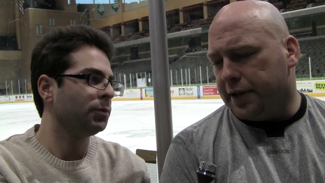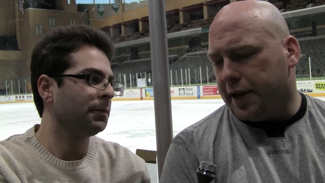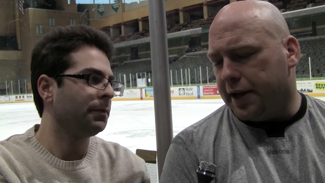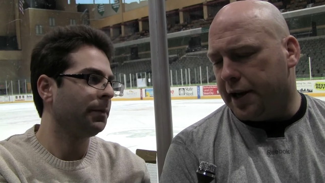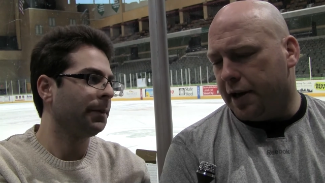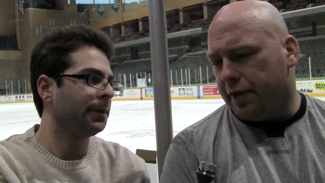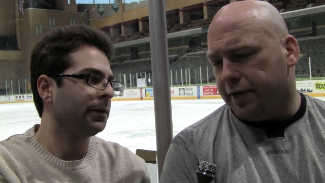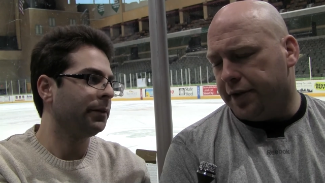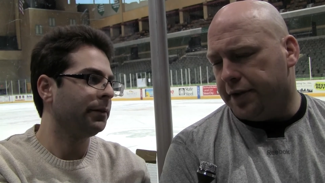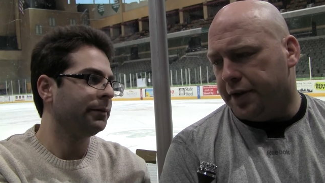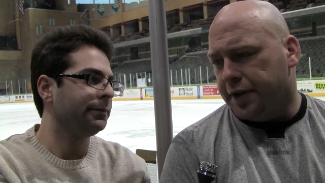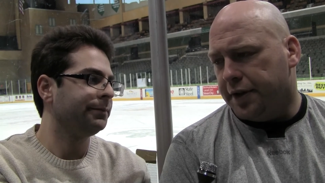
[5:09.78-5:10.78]
Speaker 1: to take care of, and,
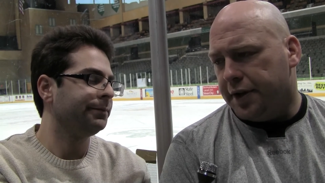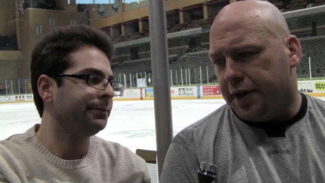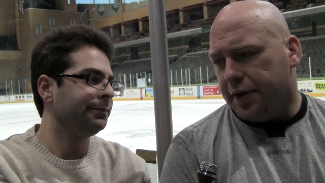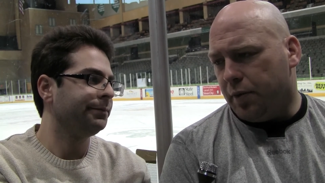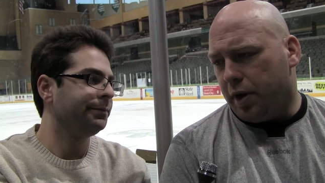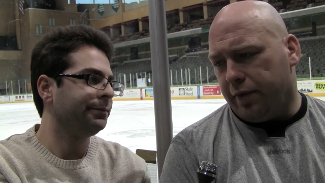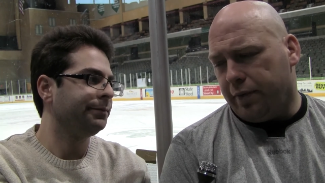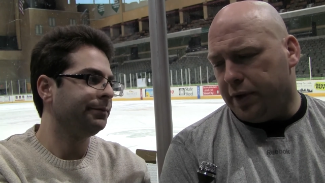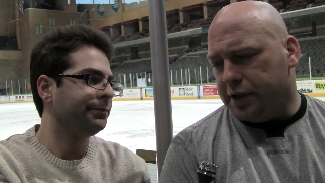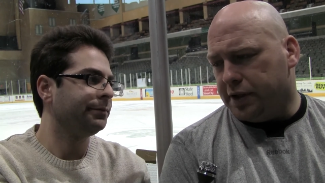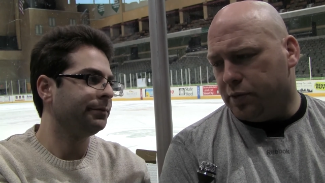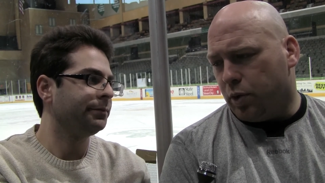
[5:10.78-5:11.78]
and one of them we
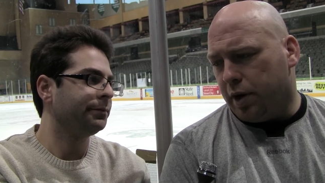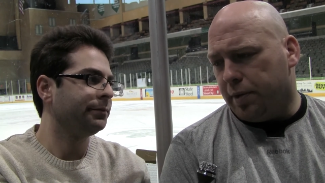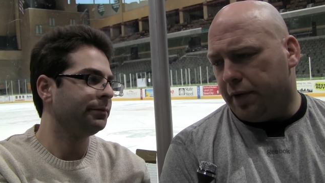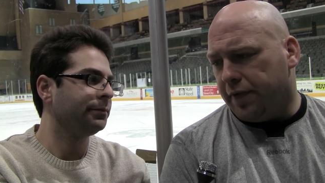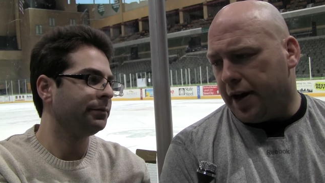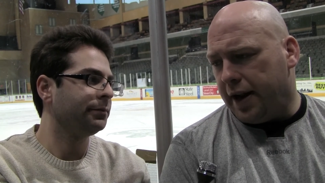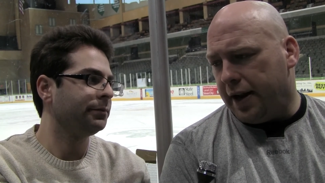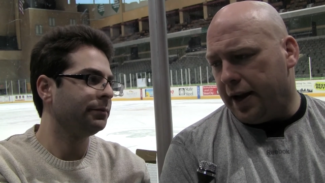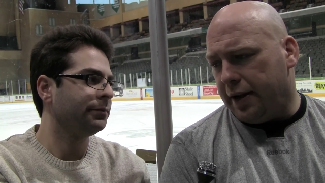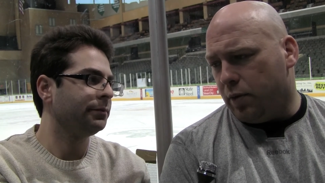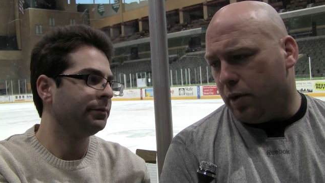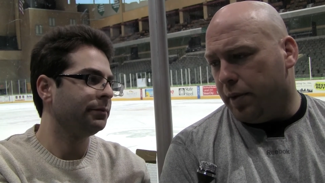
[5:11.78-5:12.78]
just worry about Friday night
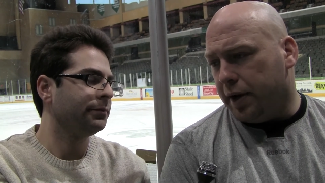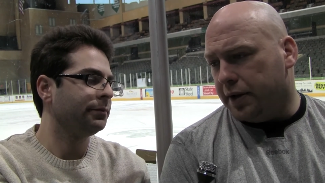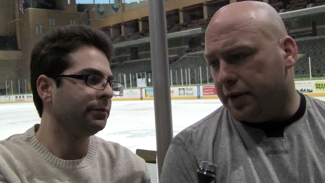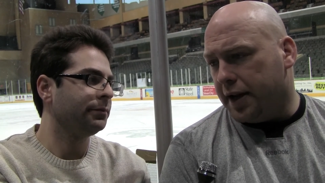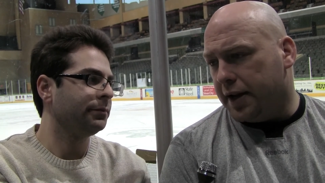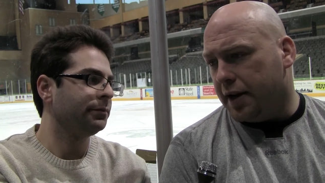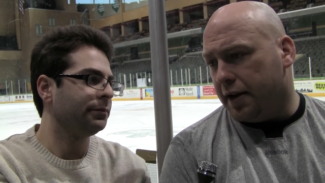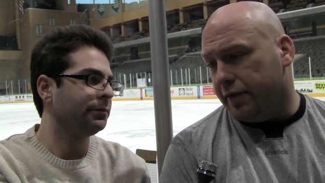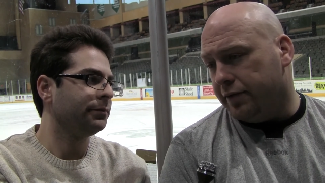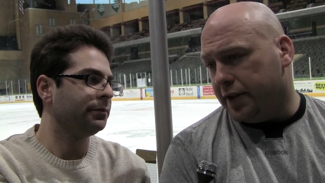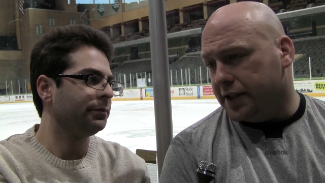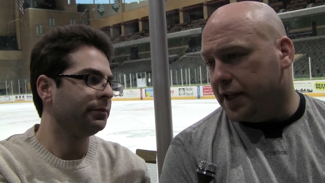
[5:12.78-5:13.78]
and what we can take care of,
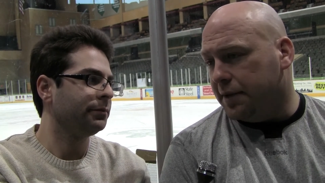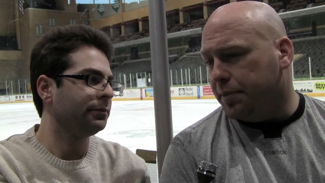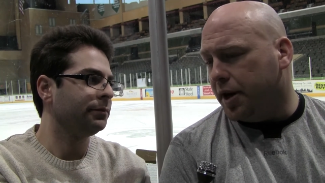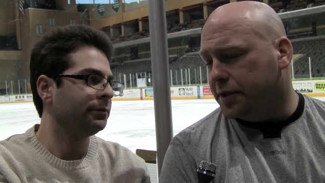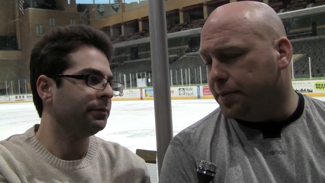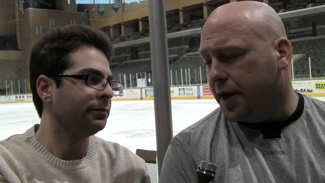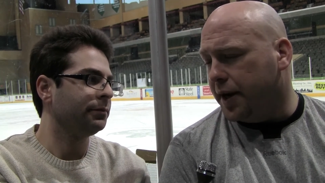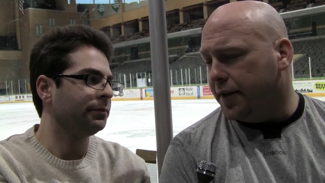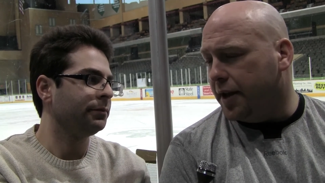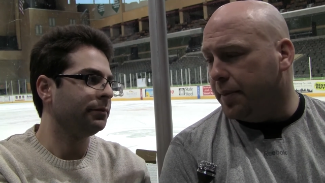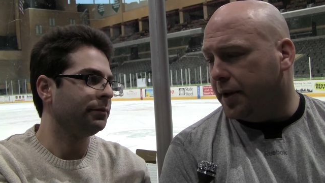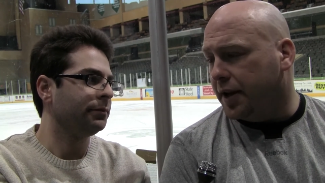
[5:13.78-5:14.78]
and us getting pucks behind
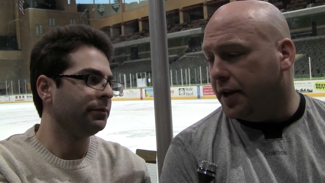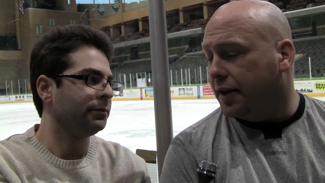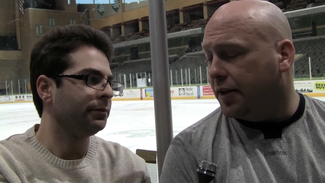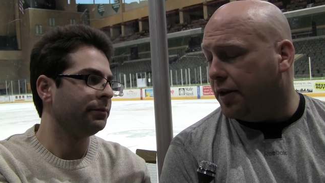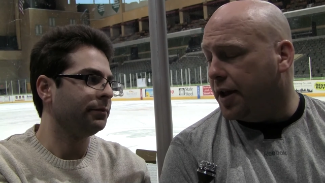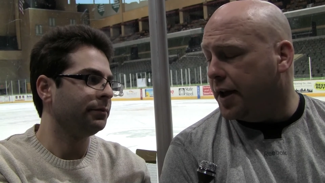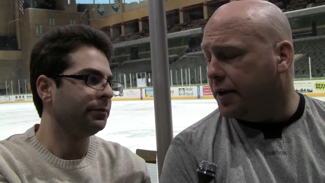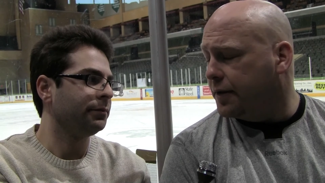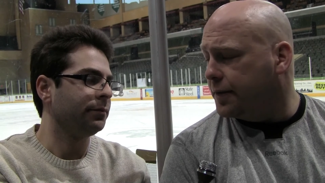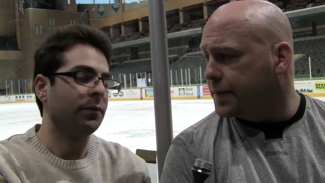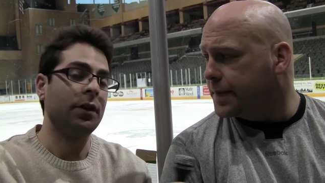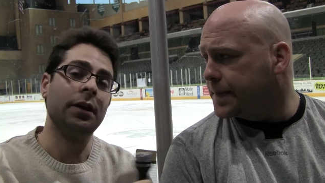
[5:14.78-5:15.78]
them and getting to their net.
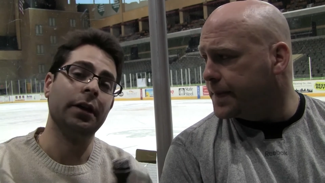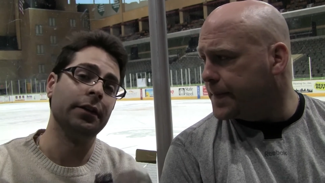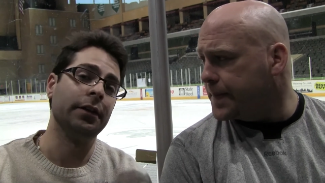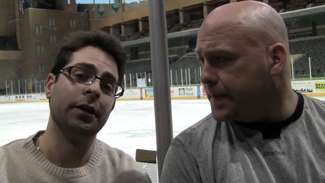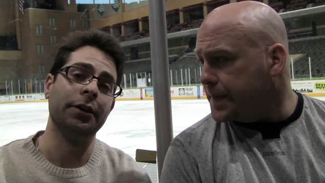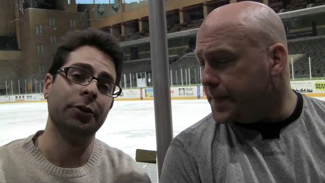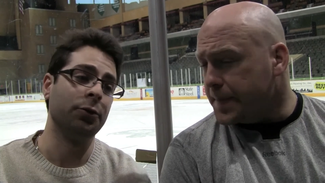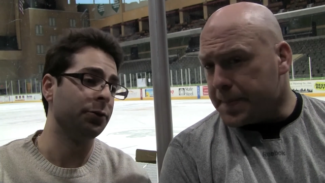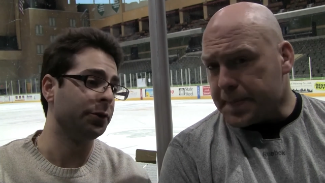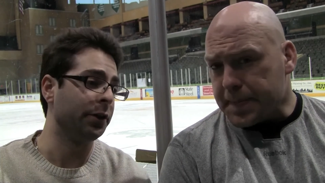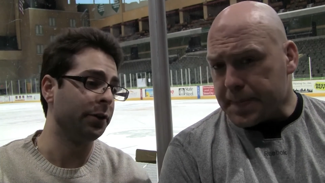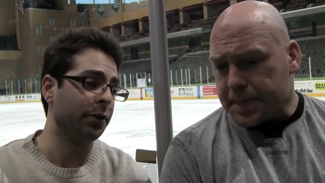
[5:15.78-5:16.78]
Speaker 2: And uh, your
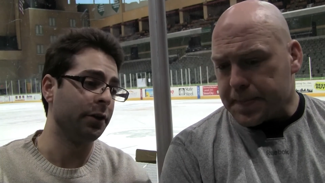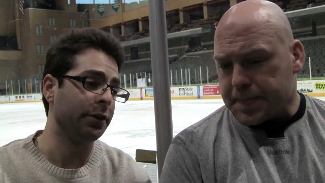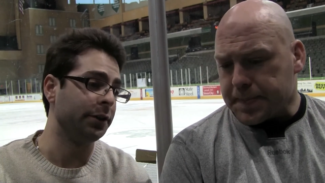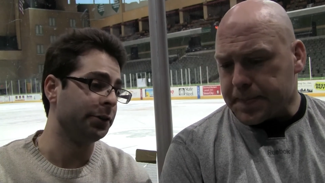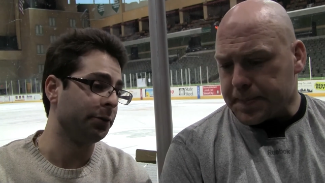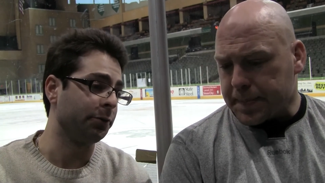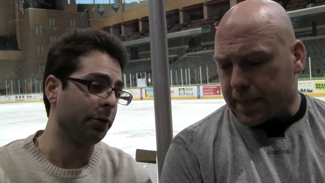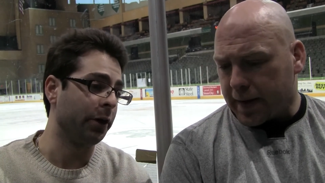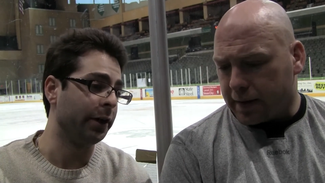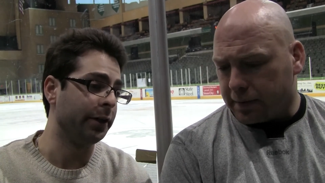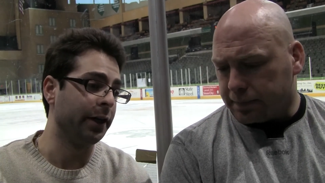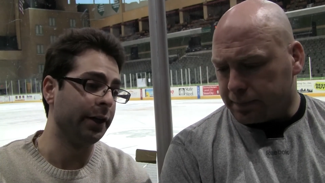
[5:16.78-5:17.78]
goaltender, at least for
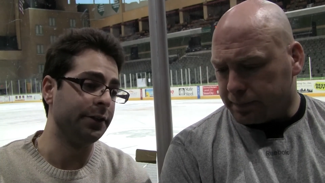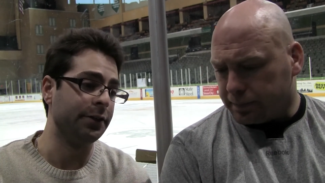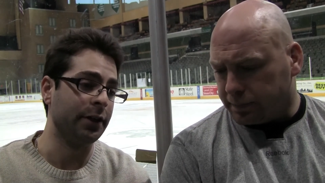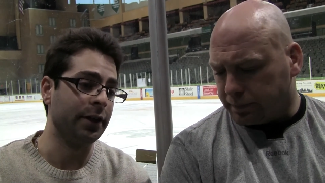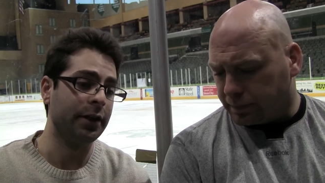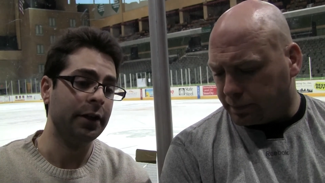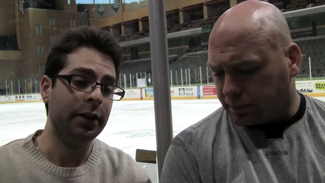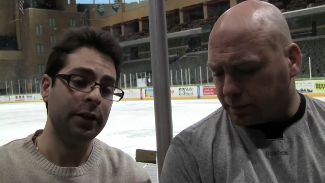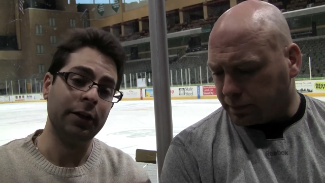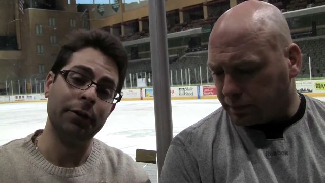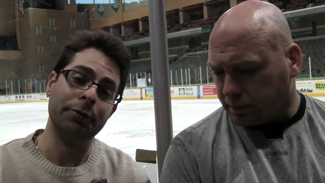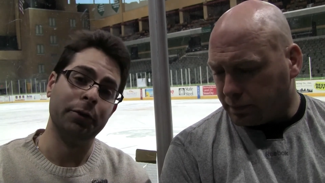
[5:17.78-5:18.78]
Friday night, uh, you
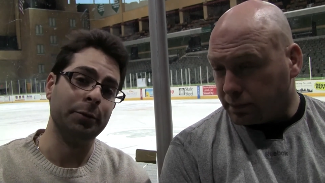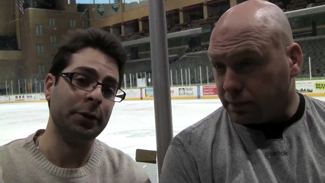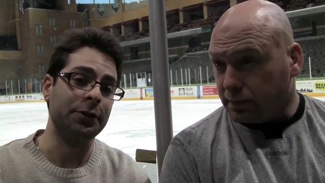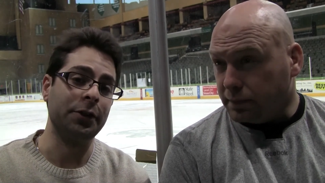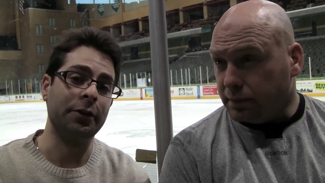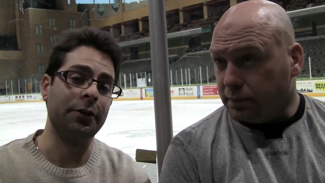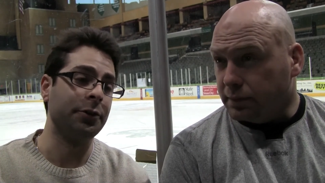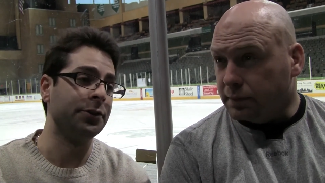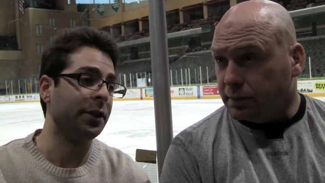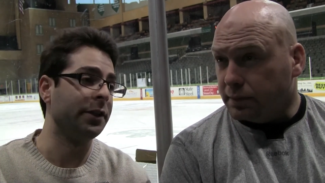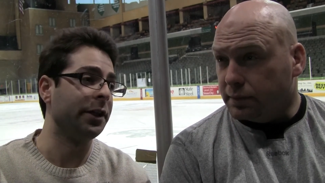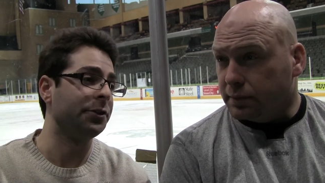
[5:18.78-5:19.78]
know, we're filming this on
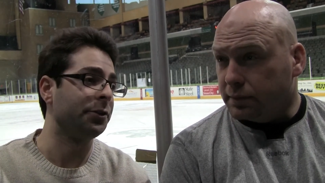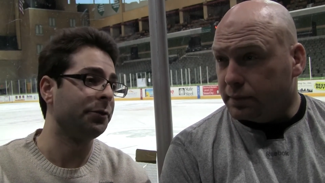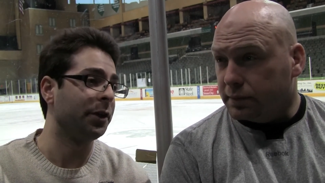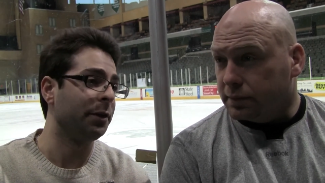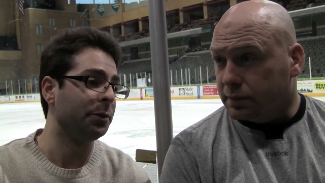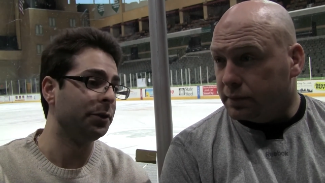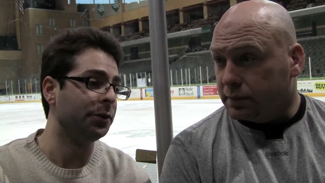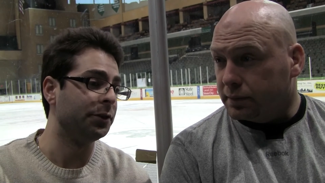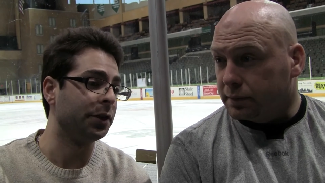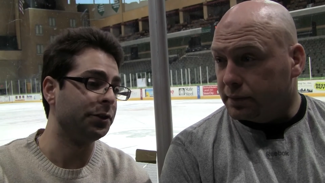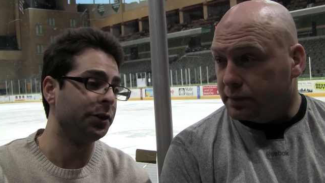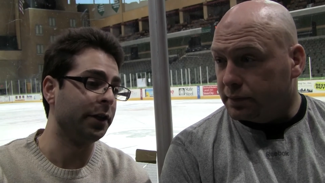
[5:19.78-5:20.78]
Thursday. Not sure if you come to
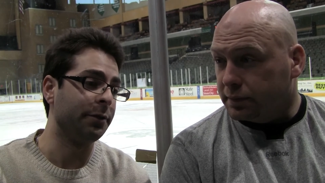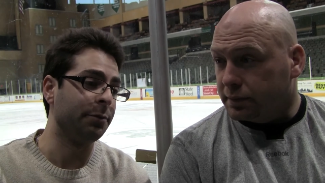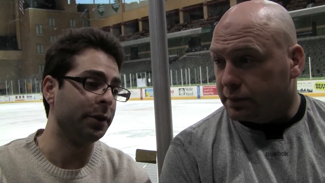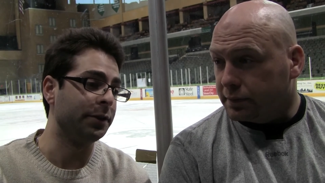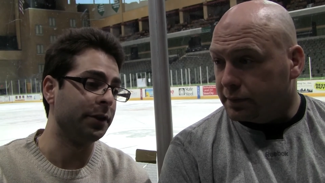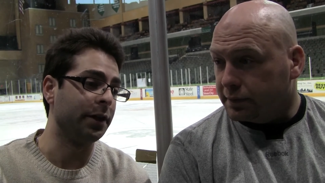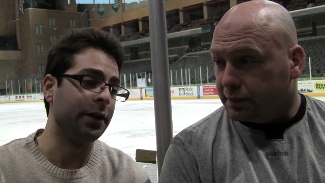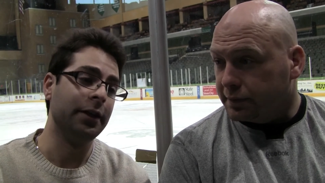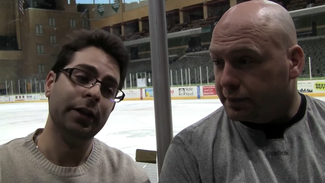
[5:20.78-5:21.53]
decision yet, but uh,